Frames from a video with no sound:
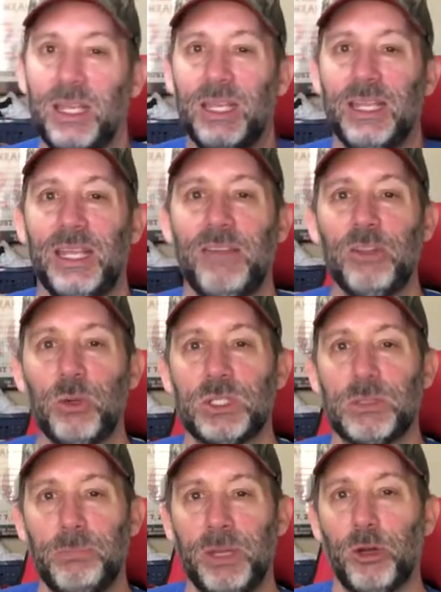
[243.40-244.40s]
even though it's
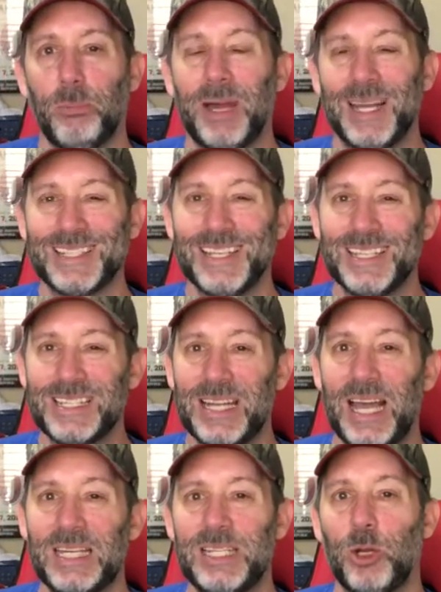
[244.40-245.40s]
a bigger box, it's
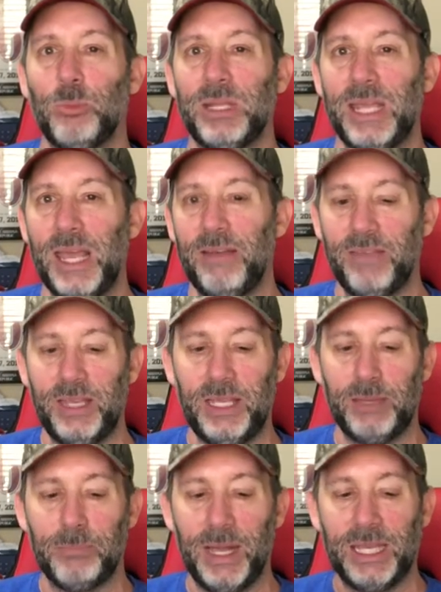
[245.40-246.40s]
not terribly heavy.
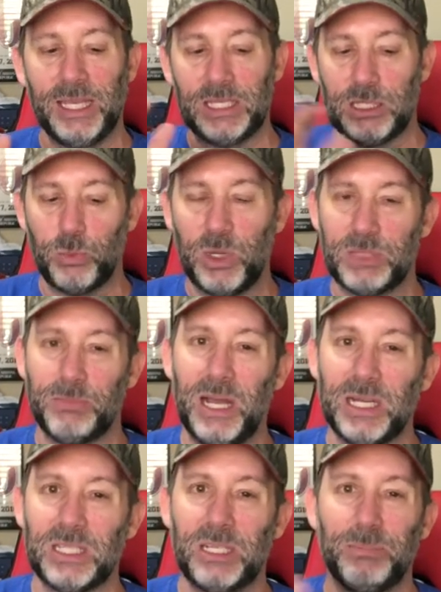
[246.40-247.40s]
My guess is when it's
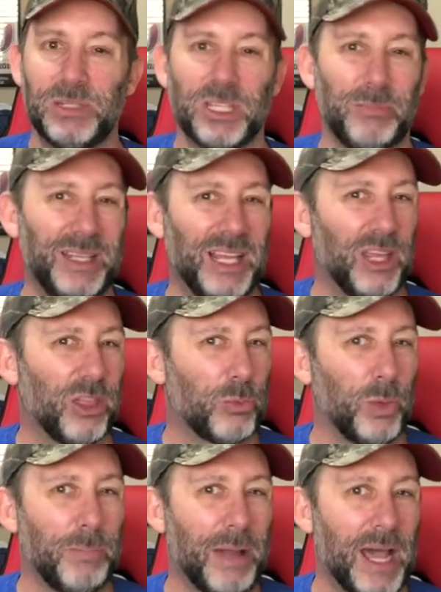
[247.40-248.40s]
boxed up, it's going to be like
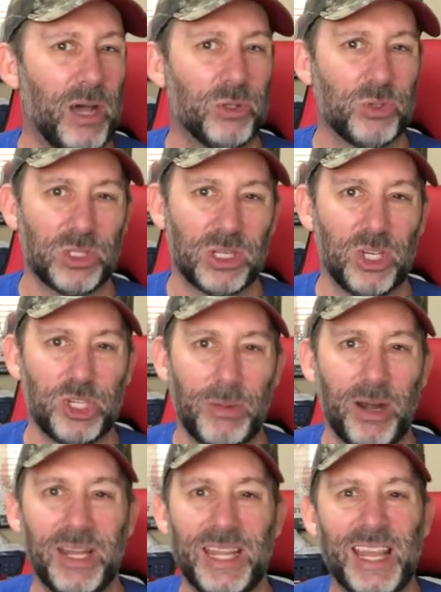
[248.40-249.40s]
three pounds, so it's going to ship
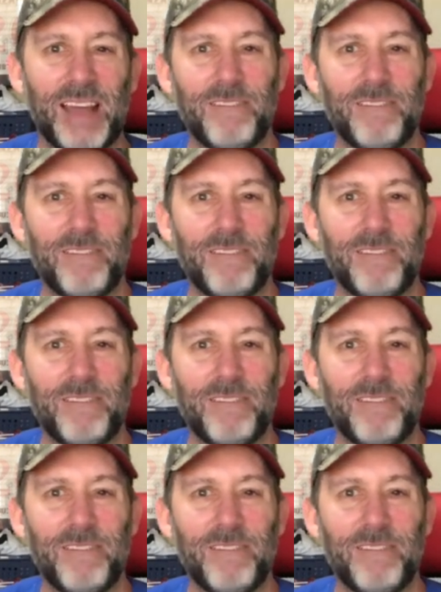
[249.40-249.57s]
out at that